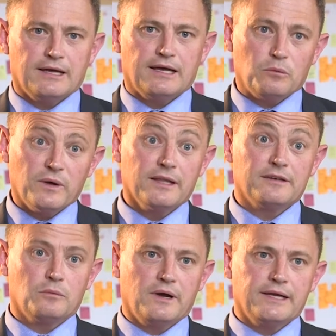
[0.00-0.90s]
are well
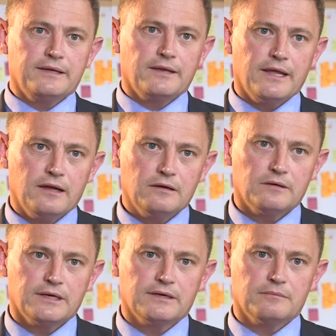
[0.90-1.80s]
underway
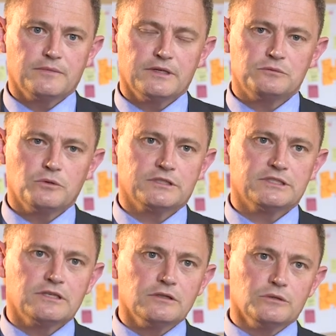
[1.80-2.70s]
now. These
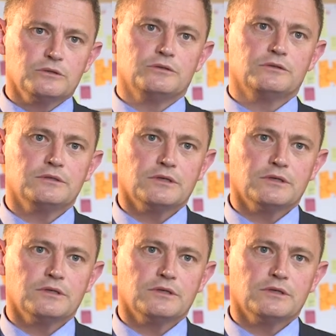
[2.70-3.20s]
works include